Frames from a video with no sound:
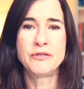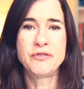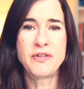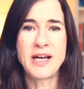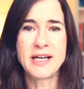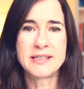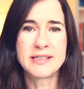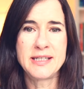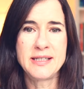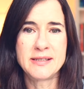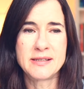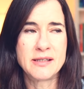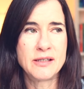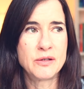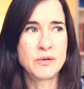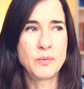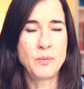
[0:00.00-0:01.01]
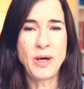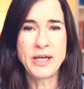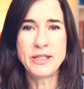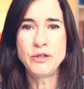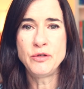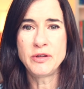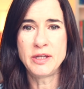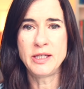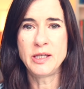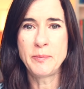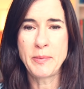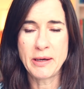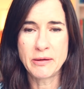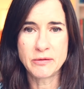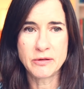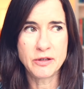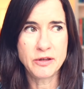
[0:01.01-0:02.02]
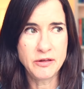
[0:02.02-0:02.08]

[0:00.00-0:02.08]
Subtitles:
The fact is that when you think about the